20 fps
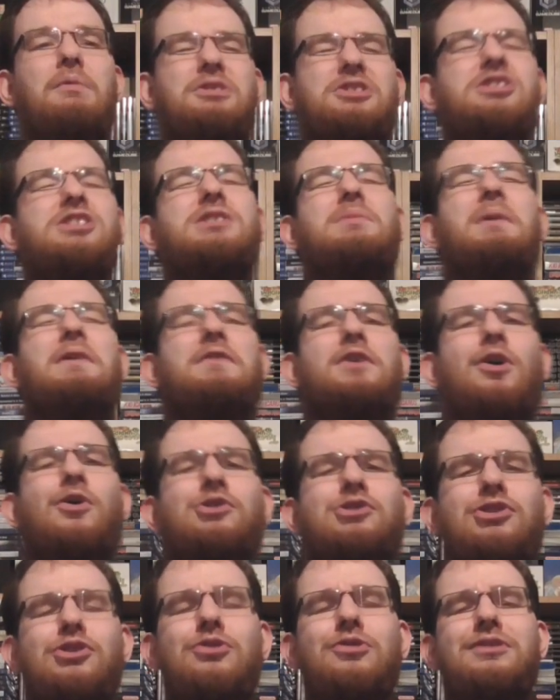which is a bit of a
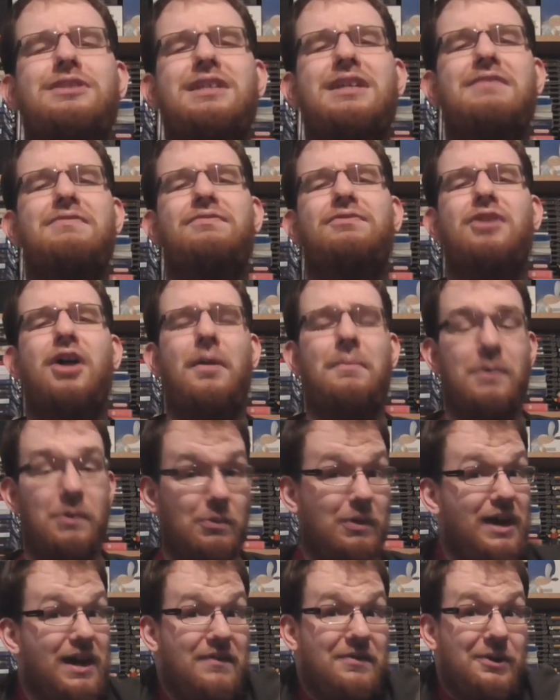continuity flaw,
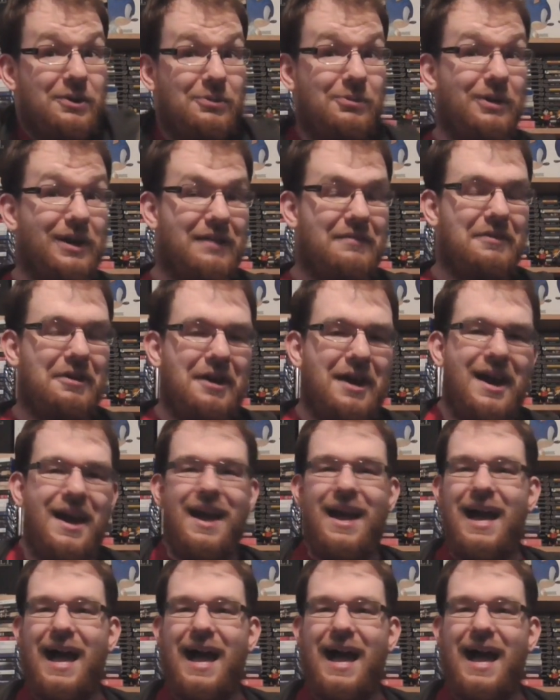but whatever.